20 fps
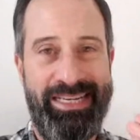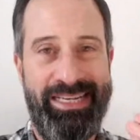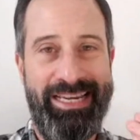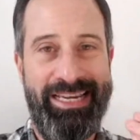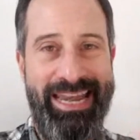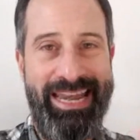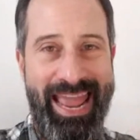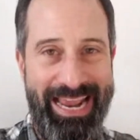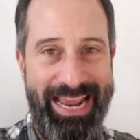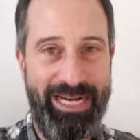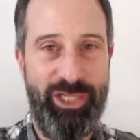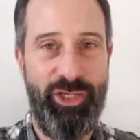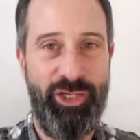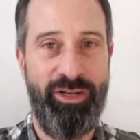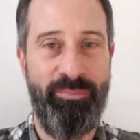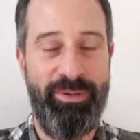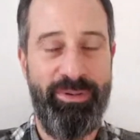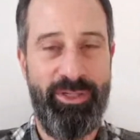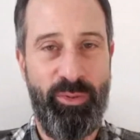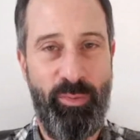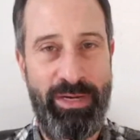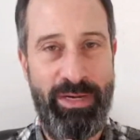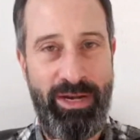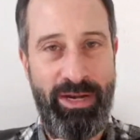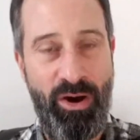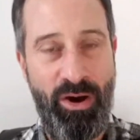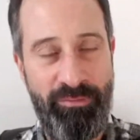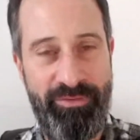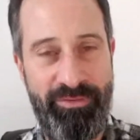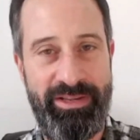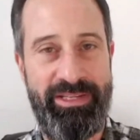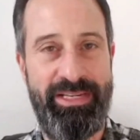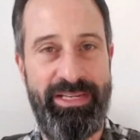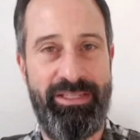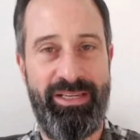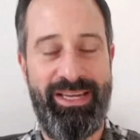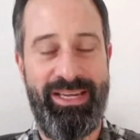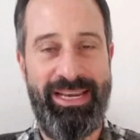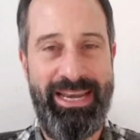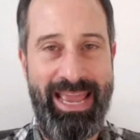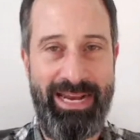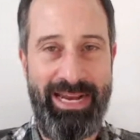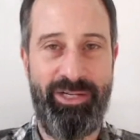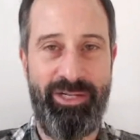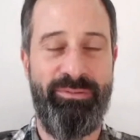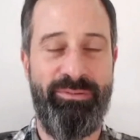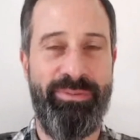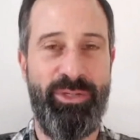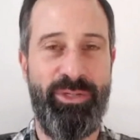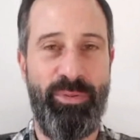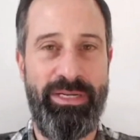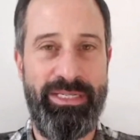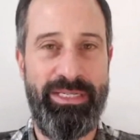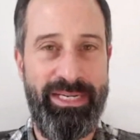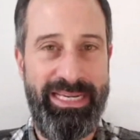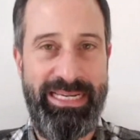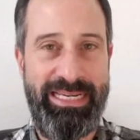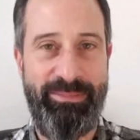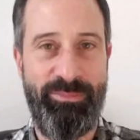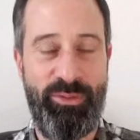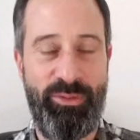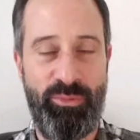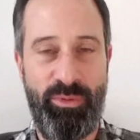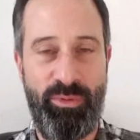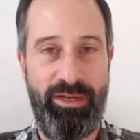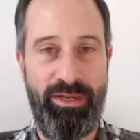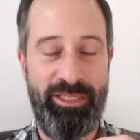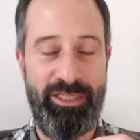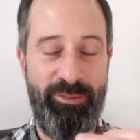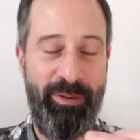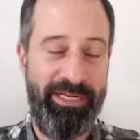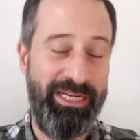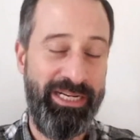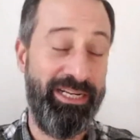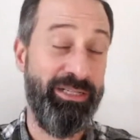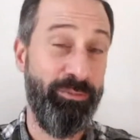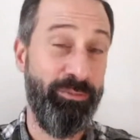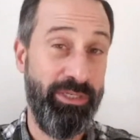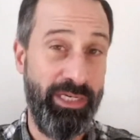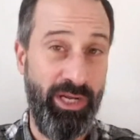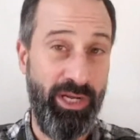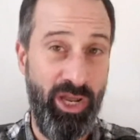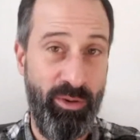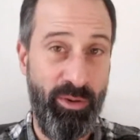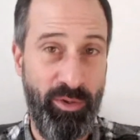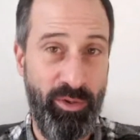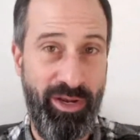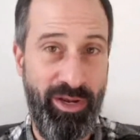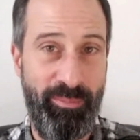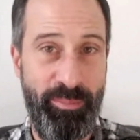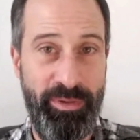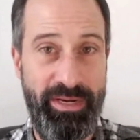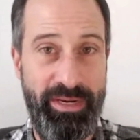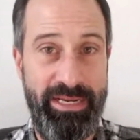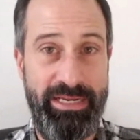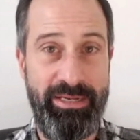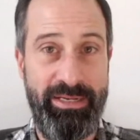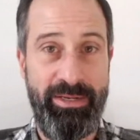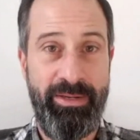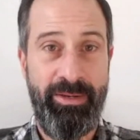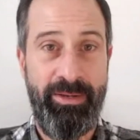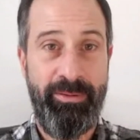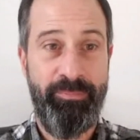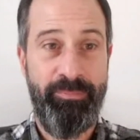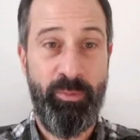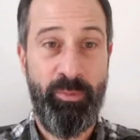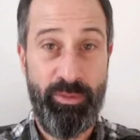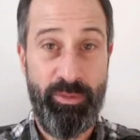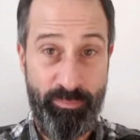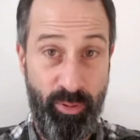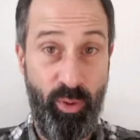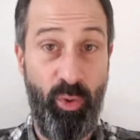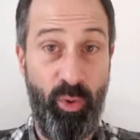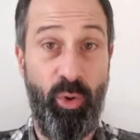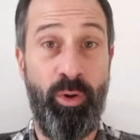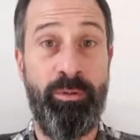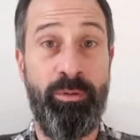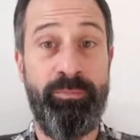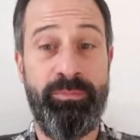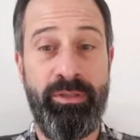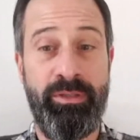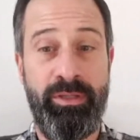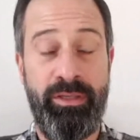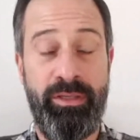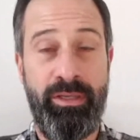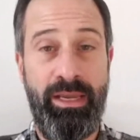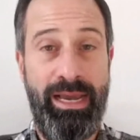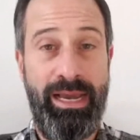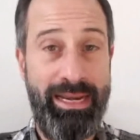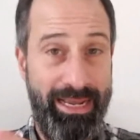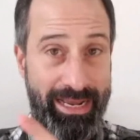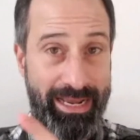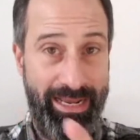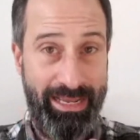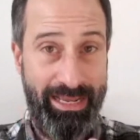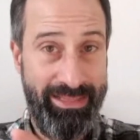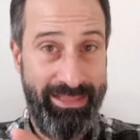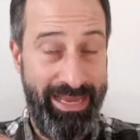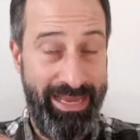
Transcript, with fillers: connection between offices, the connection between teams, especially because it was a global company, was poor. And